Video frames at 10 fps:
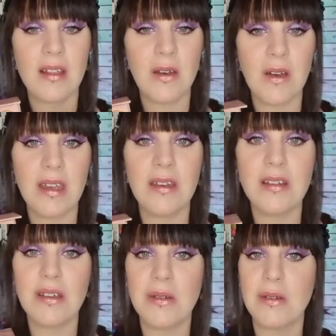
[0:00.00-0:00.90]
that I can
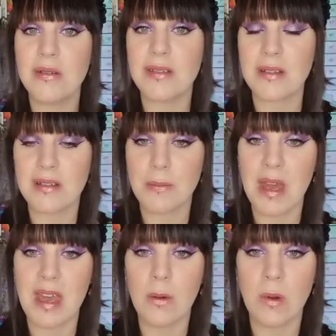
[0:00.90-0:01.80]
use to
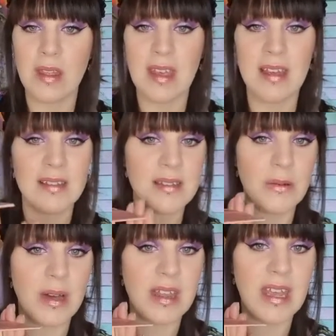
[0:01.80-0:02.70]
pair with it. So
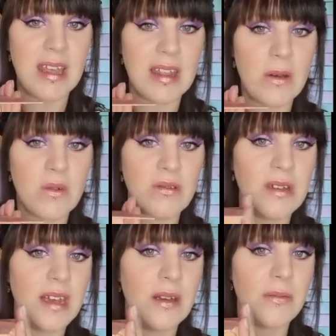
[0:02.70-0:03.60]
I think that will
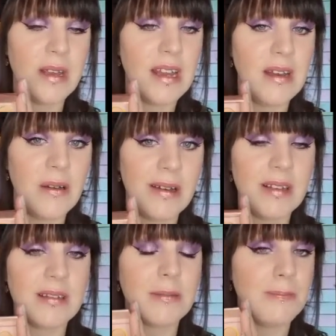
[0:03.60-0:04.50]
create a really
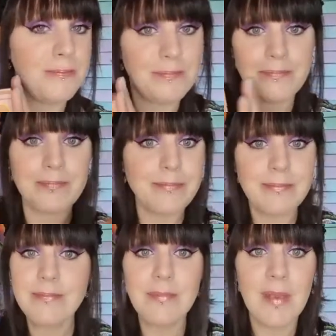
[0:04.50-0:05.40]
nice
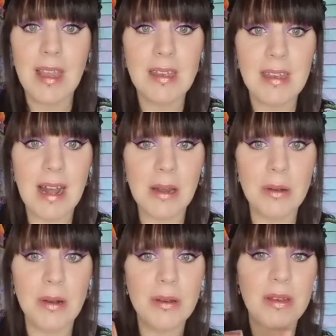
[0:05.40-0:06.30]
yellow
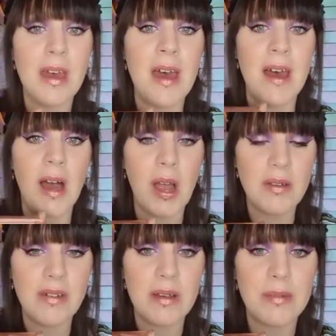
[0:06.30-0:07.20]
look.
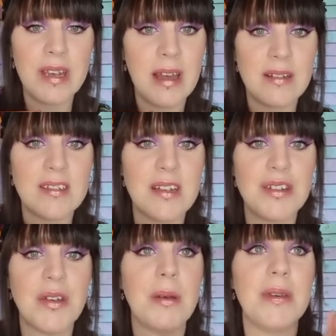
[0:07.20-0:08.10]
Hopefully it'll bring out the
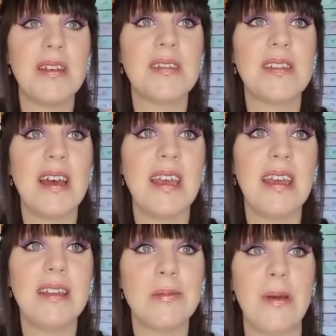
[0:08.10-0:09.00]
sunshine, because today it
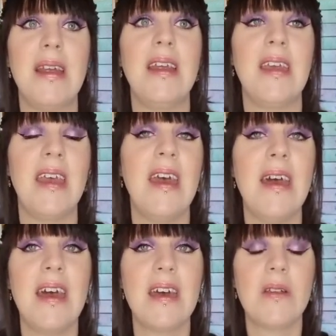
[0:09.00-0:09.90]
is raining
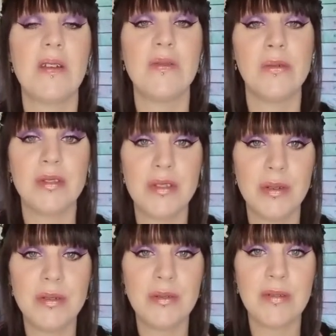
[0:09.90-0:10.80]
and I feel
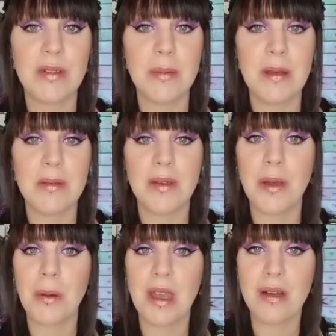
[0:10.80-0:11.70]
so sorry for the people that are
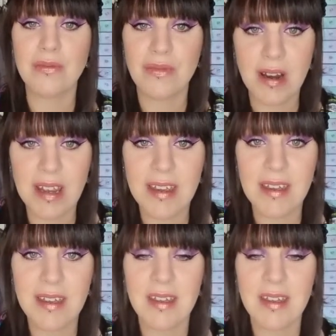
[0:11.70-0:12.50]
going out running